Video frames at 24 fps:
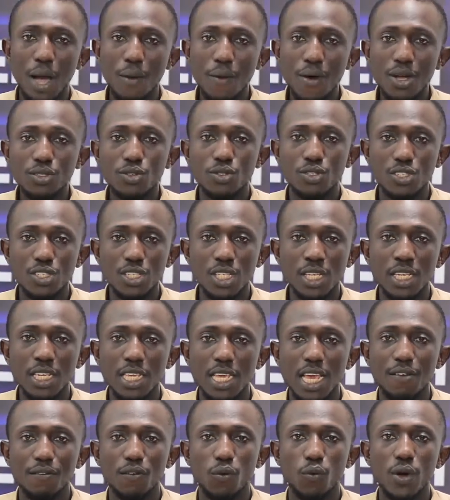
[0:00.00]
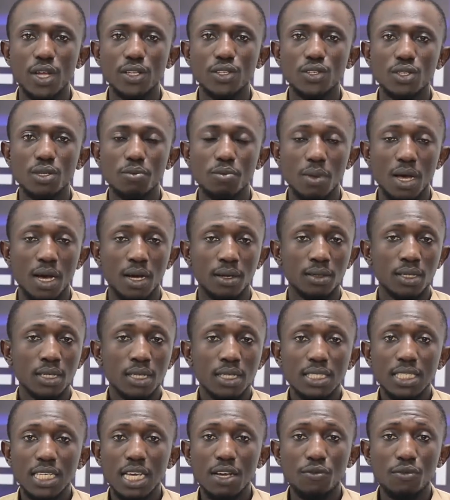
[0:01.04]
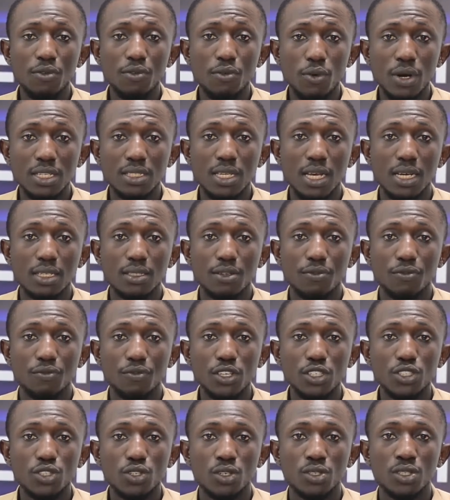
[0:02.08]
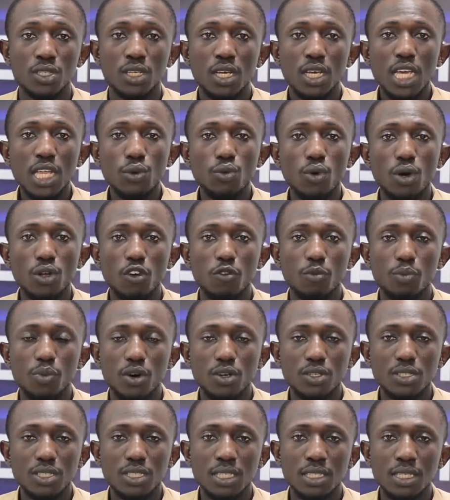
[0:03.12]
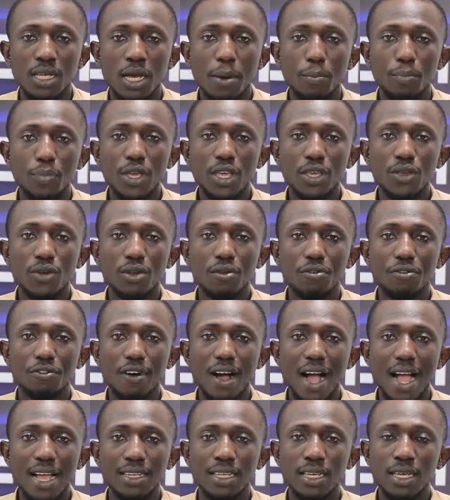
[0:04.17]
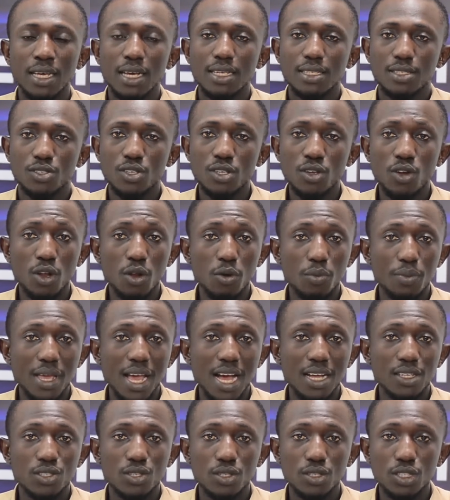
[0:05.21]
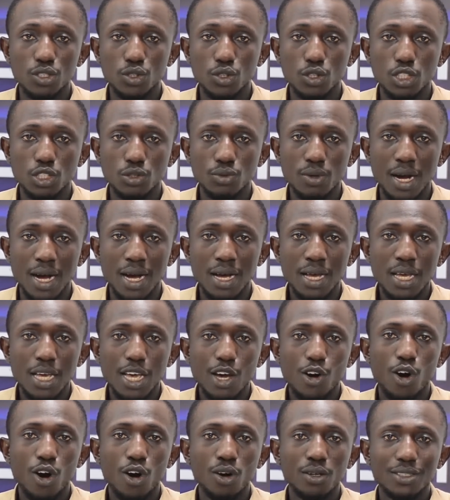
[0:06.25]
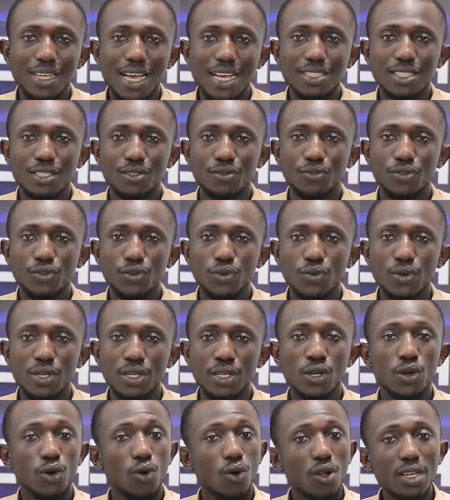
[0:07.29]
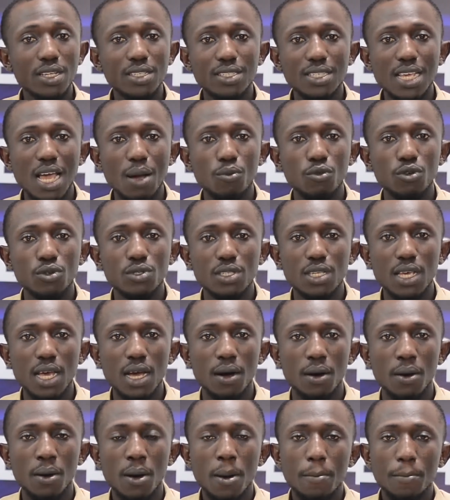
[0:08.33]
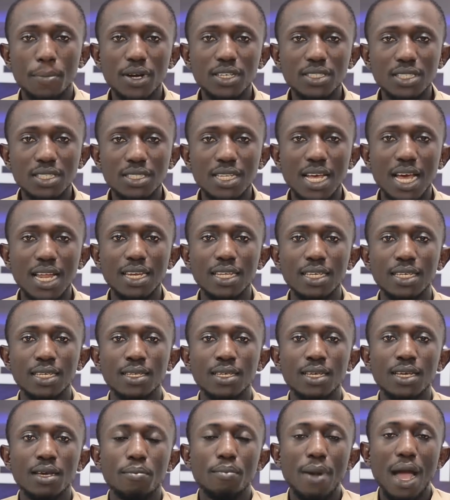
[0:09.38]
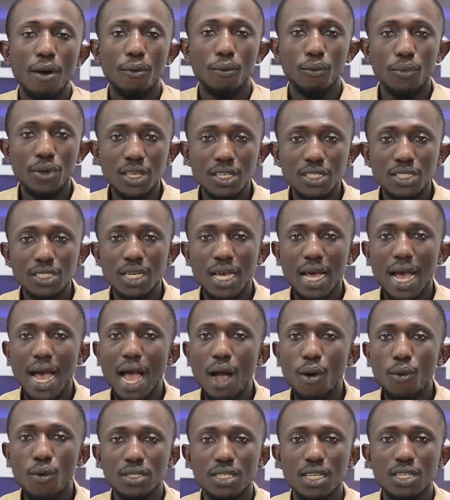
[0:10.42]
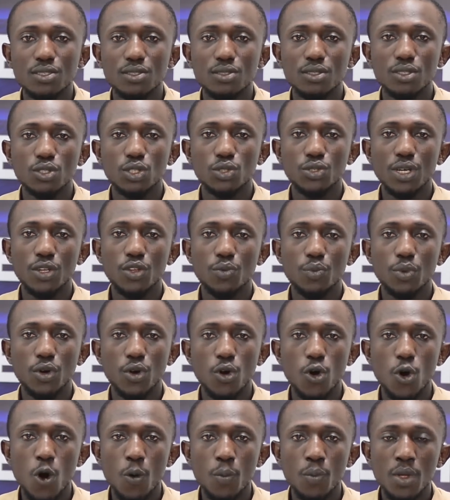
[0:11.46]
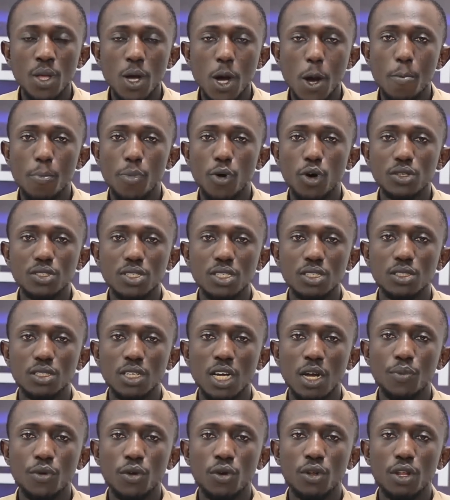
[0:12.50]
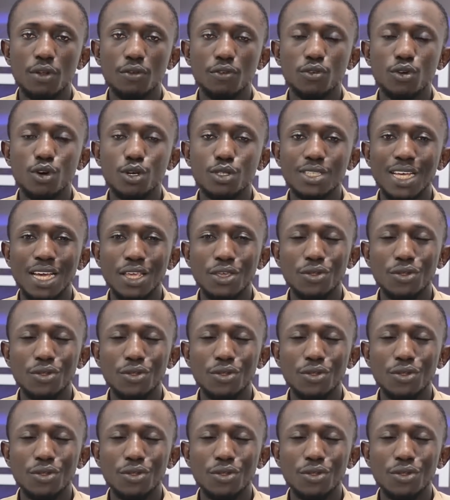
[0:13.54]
I want to see the heavyweight division in the world of boxing being unified. Is it going to be Anthony Joshua or Tyson Fury? Only time will tell. Personally, my wish, I want Anthony Joshua to become a boxing champion and, of course, a